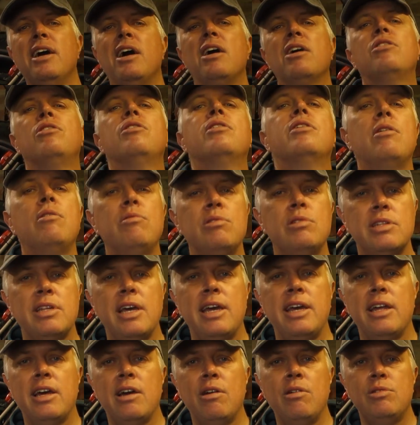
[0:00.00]
I could go and
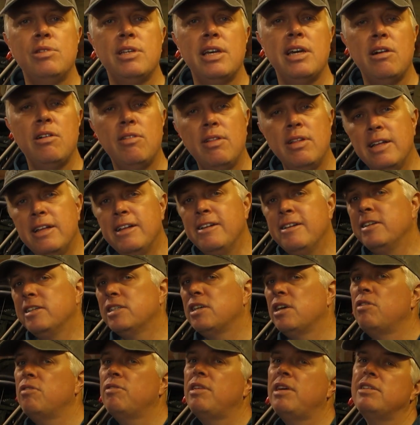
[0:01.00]
stay in a hotel,
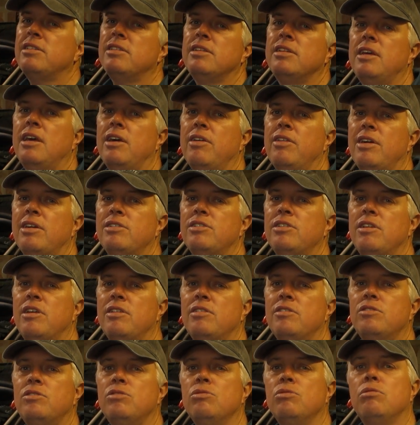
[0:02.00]
so that's, the, that's
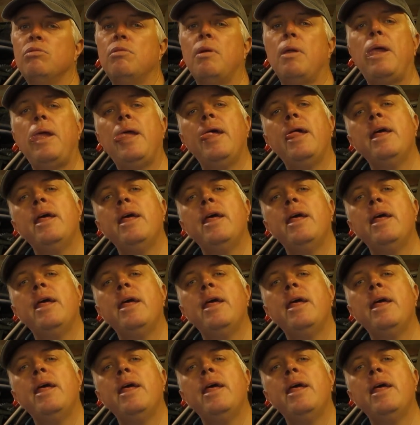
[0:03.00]
another sort.